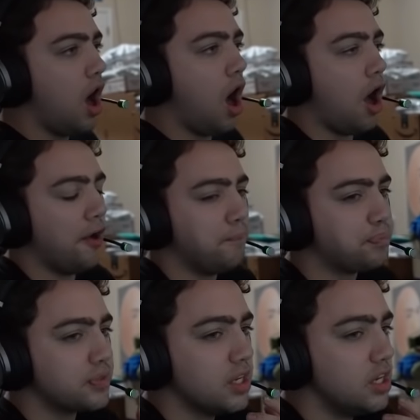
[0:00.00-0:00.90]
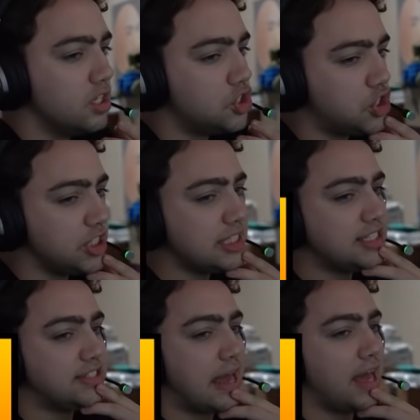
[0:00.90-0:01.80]
Um she
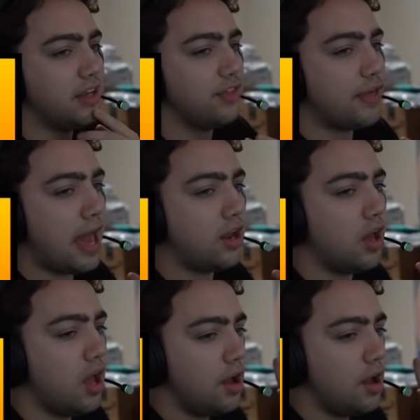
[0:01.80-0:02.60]
said that